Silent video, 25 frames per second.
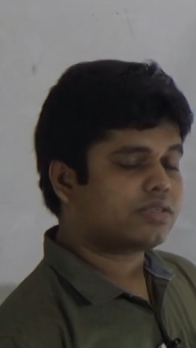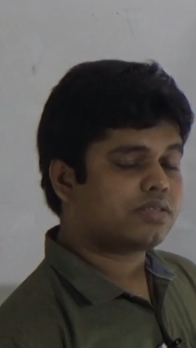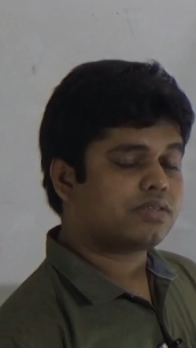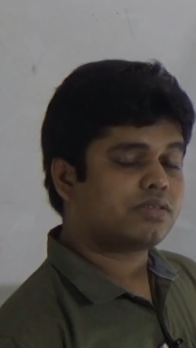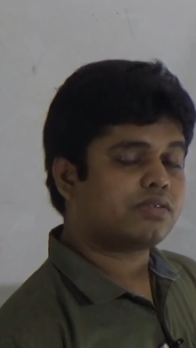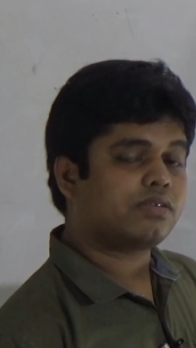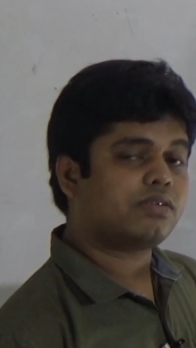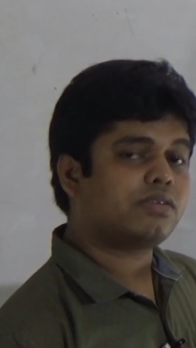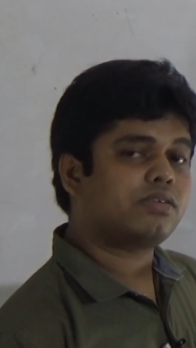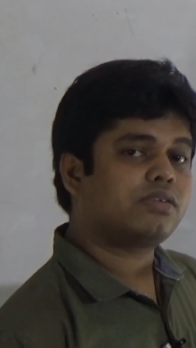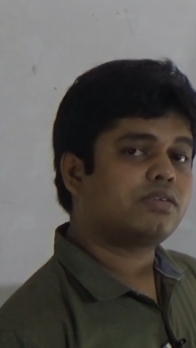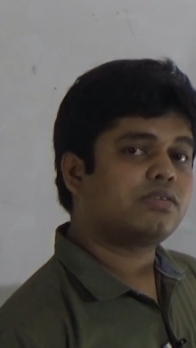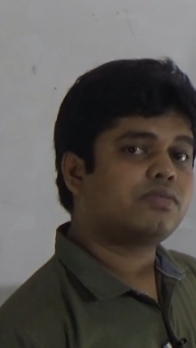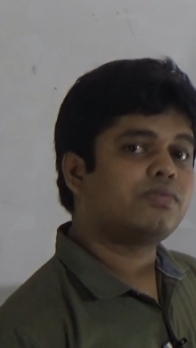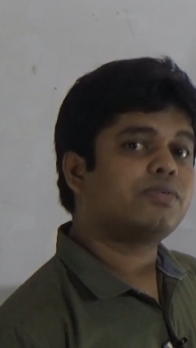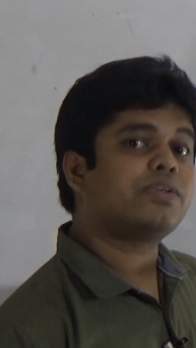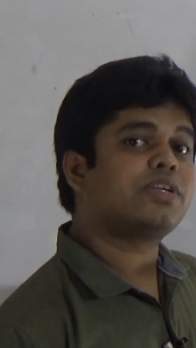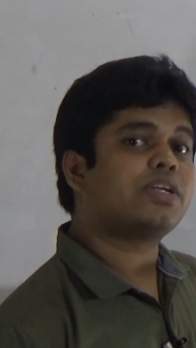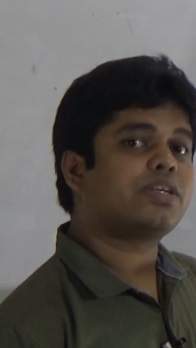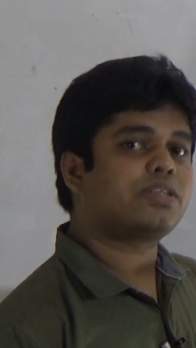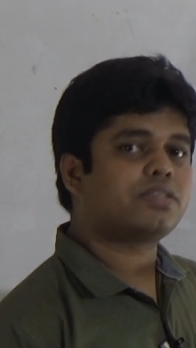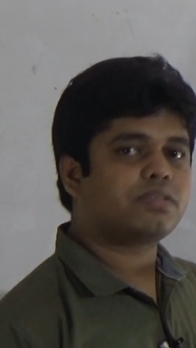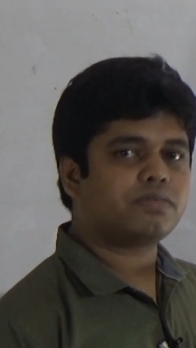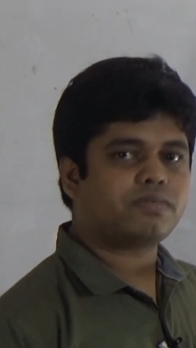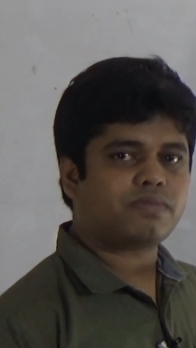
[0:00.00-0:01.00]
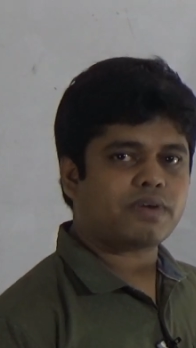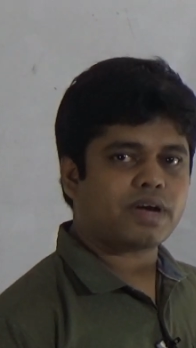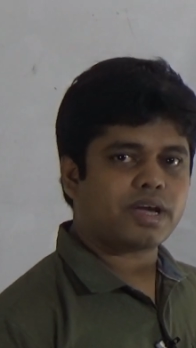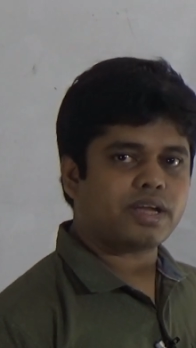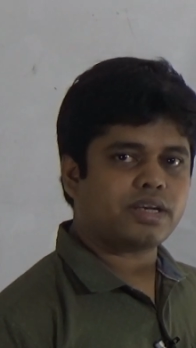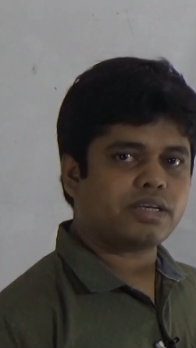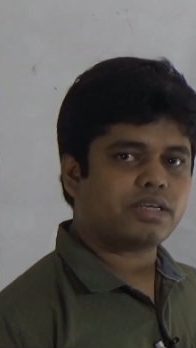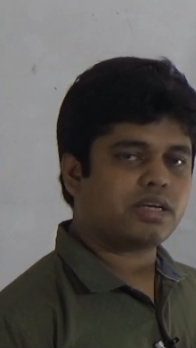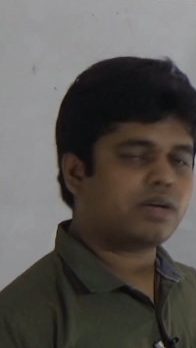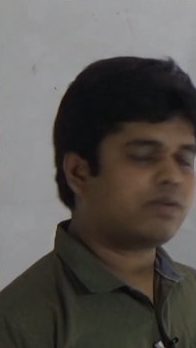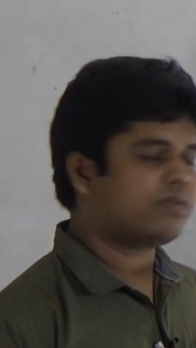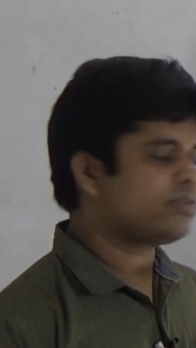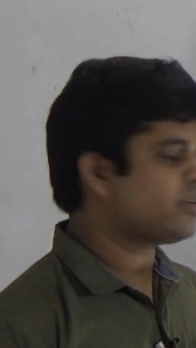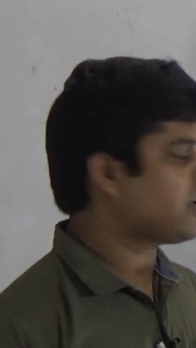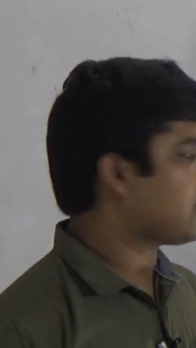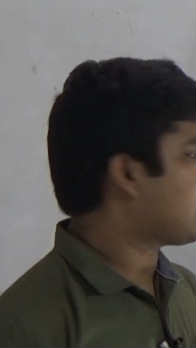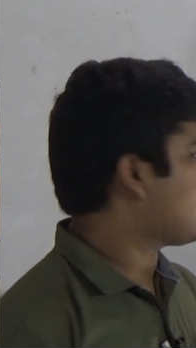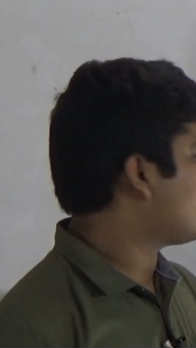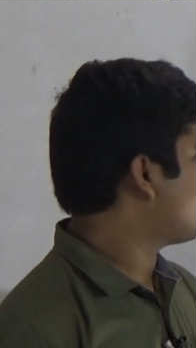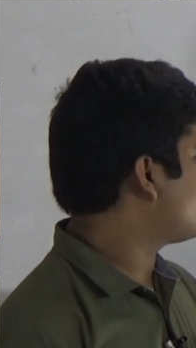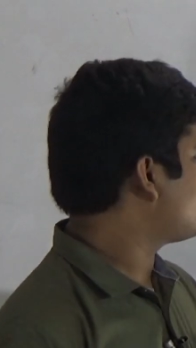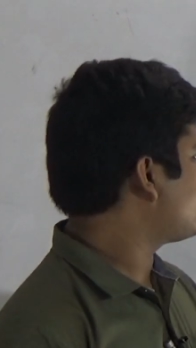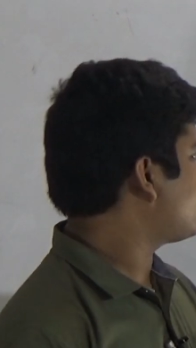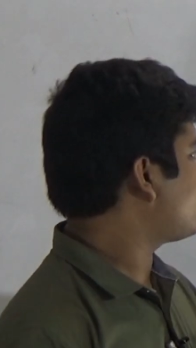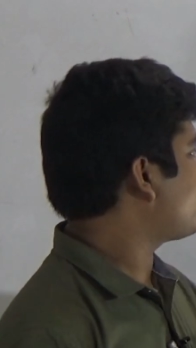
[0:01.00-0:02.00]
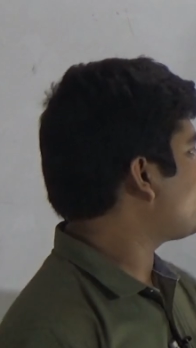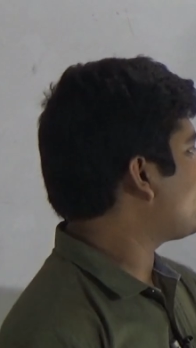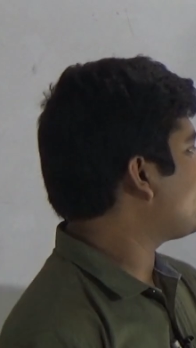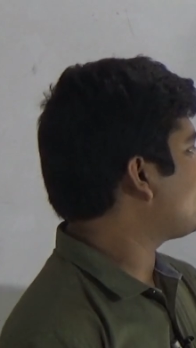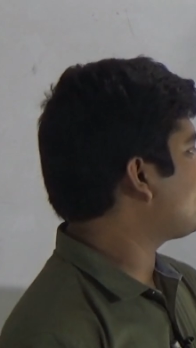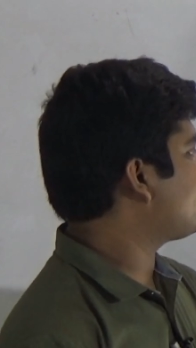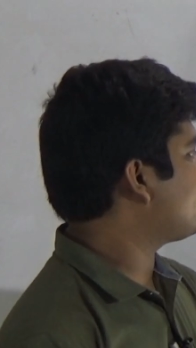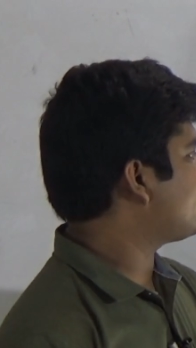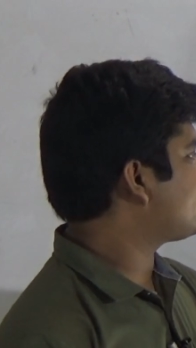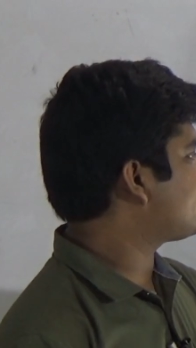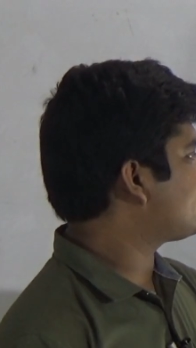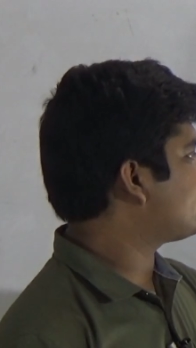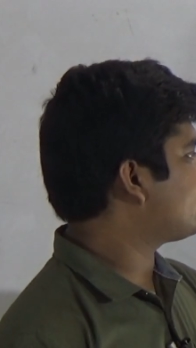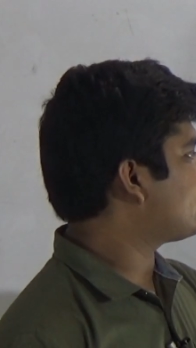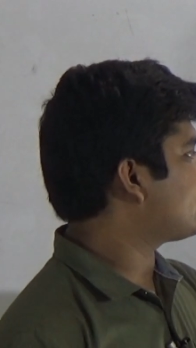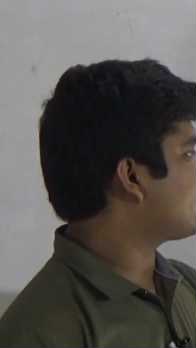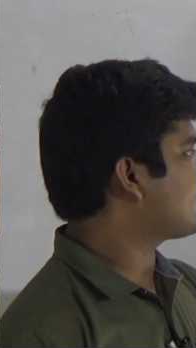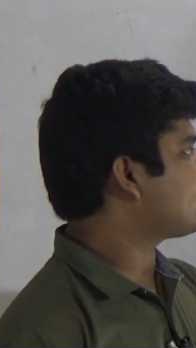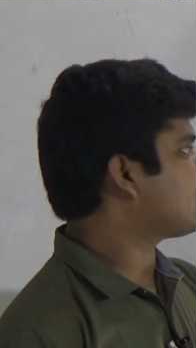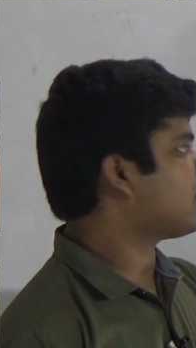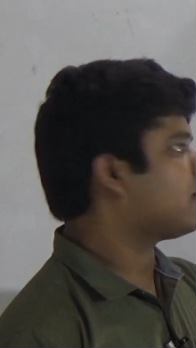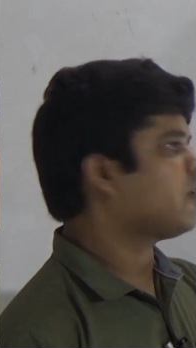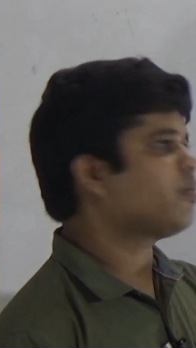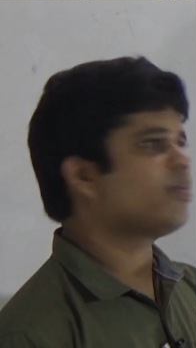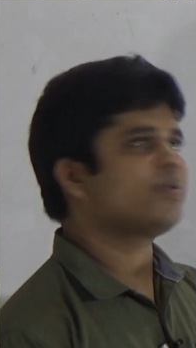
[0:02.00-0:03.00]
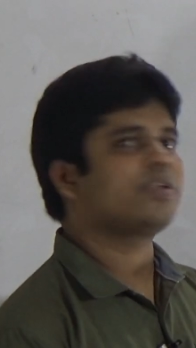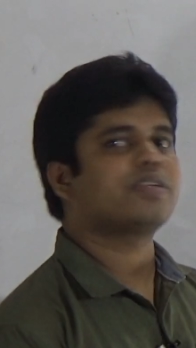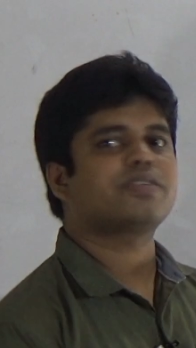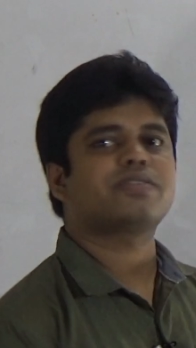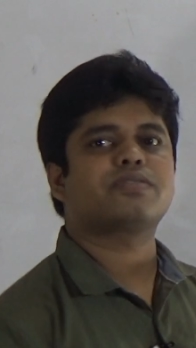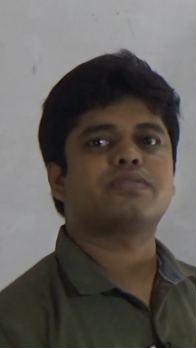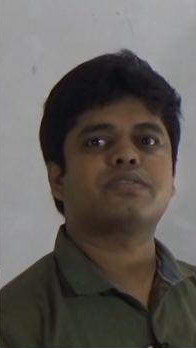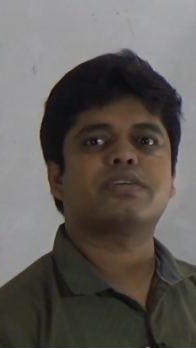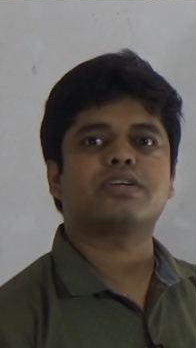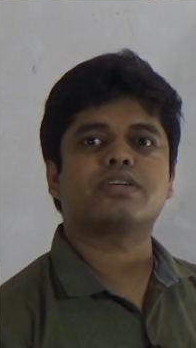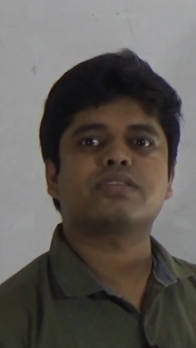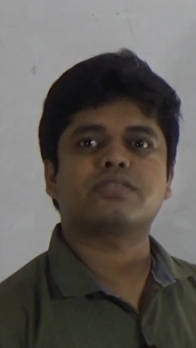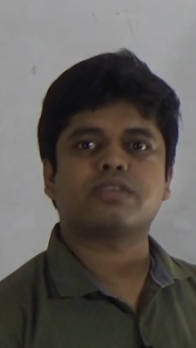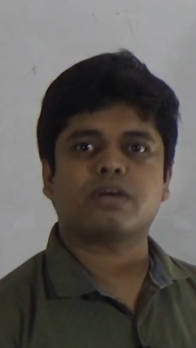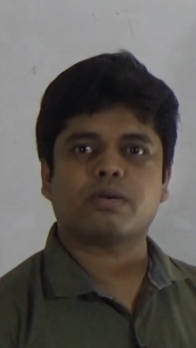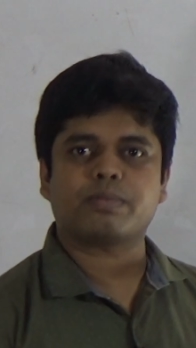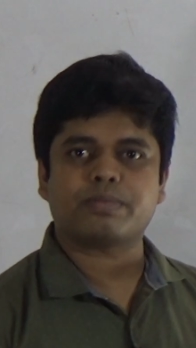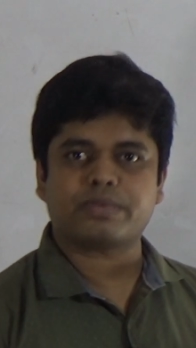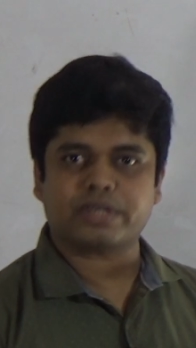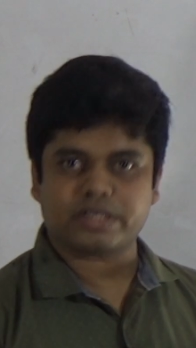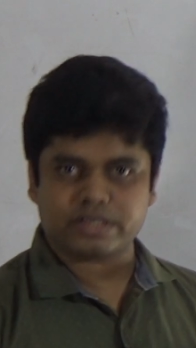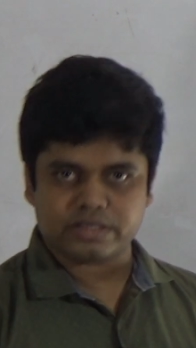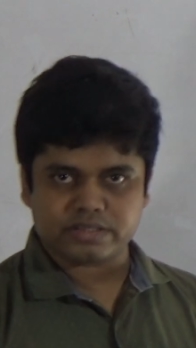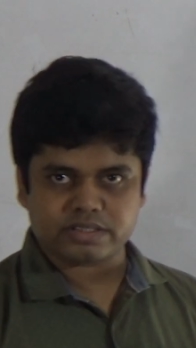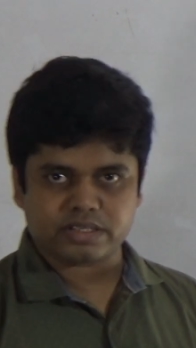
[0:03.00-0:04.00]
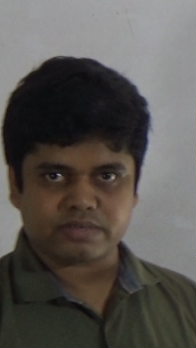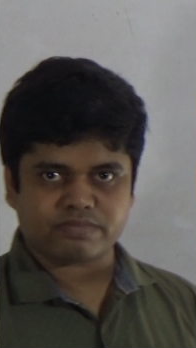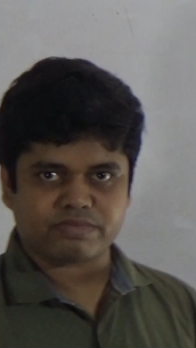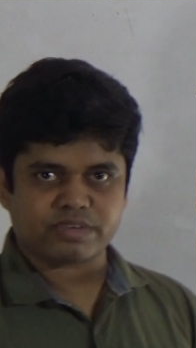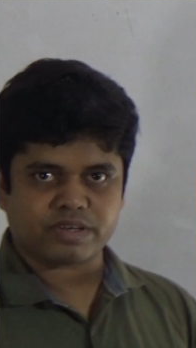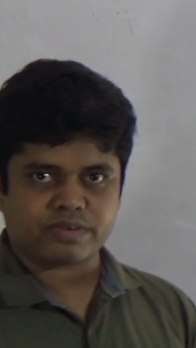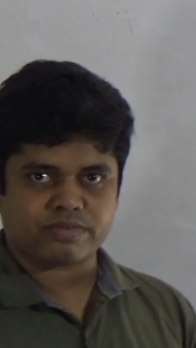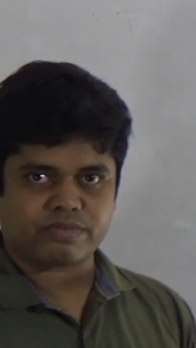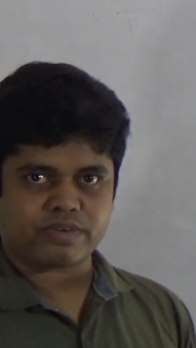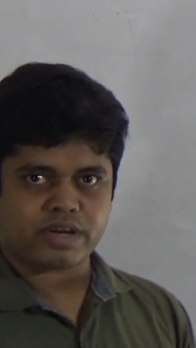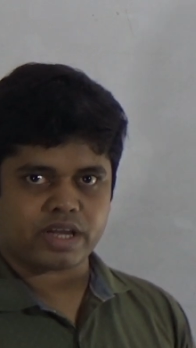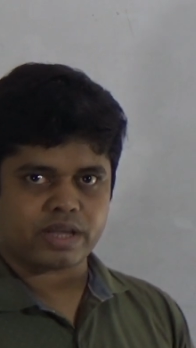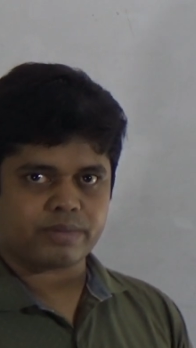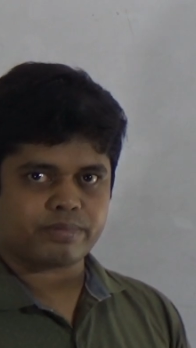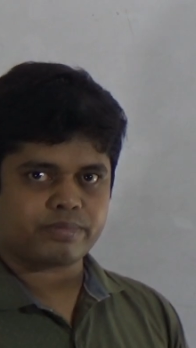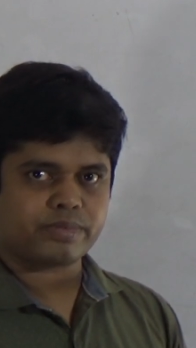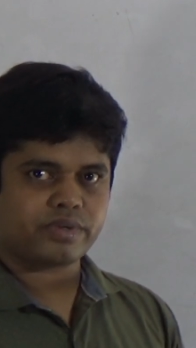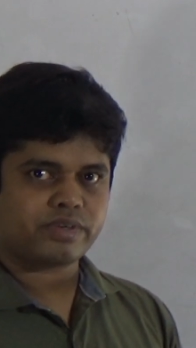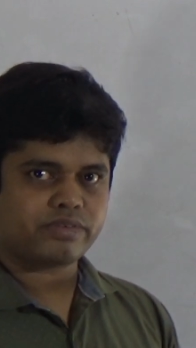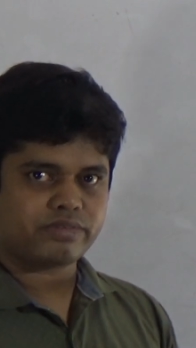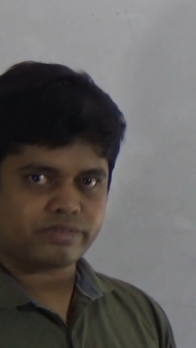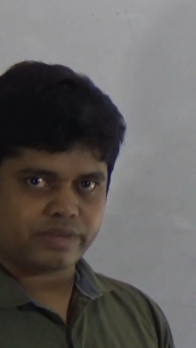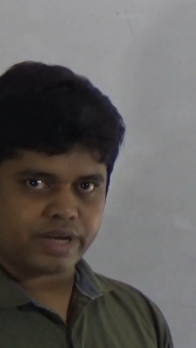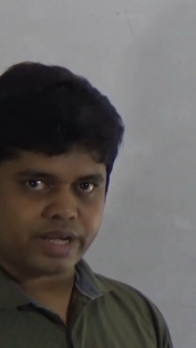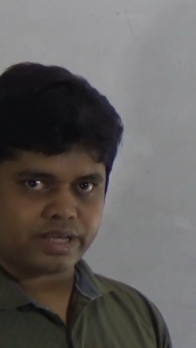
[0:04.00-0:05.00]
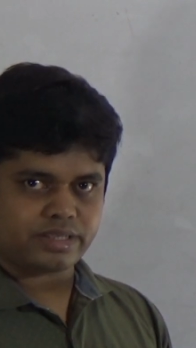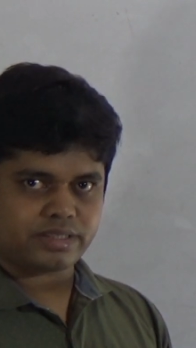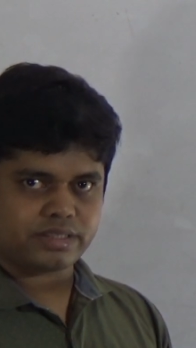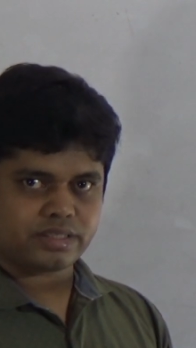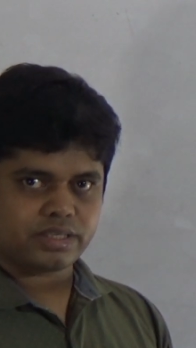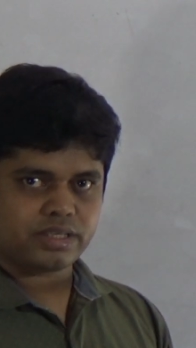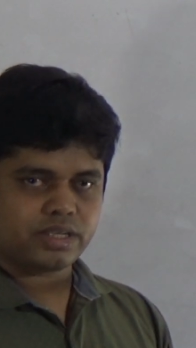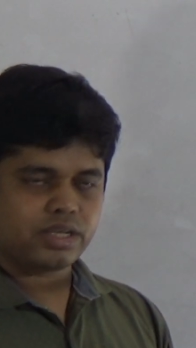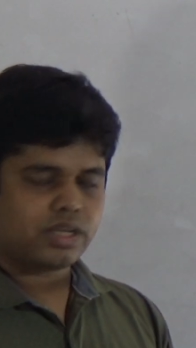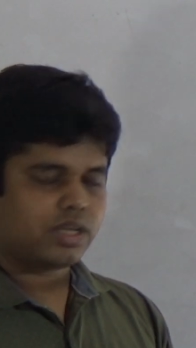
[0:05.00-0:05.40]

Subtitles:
So we need to find out of 80 students, how many students obtain GPA 5, right?